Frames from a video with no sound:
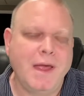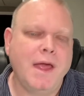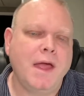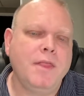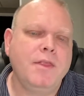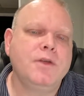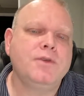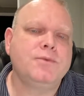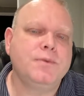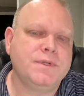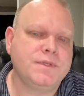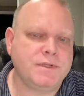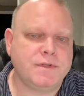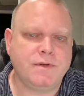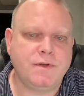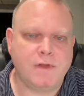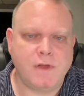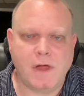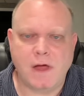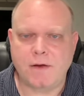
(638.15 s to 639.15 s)
And there's reason
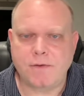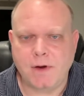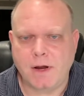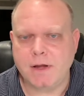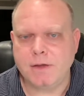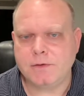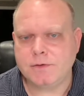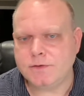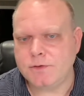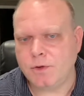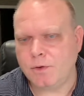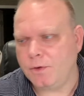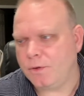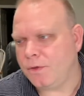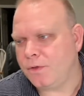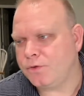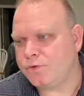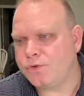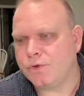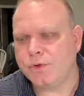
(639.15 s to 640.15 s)
to do that, right?
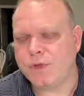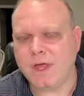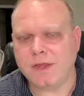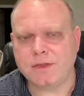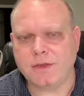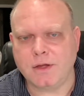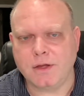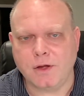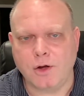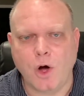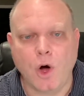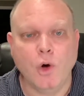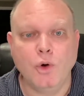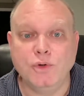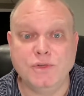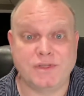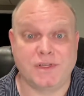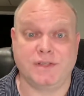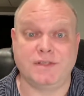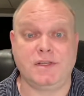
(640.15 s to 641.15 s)
So so that the
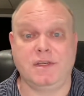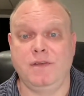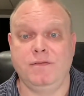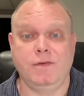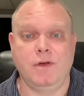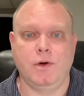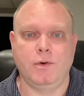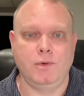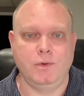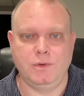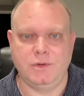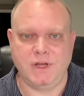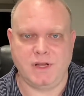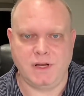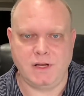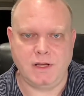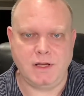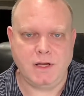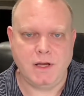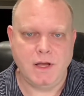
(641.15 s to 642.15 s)
host doesn't even know who did
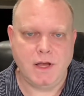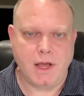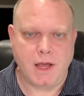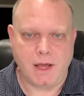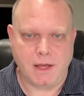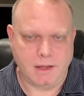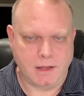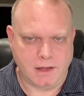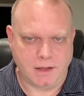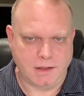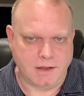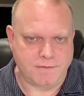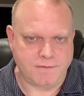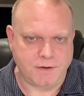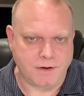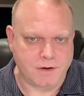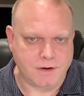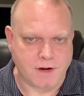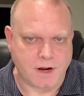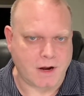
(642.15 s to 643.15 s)
it and, and they
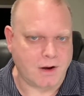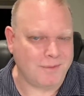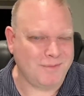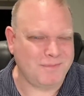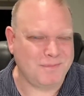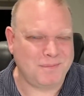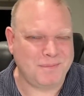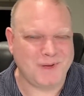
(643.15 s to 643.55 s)
figure it out.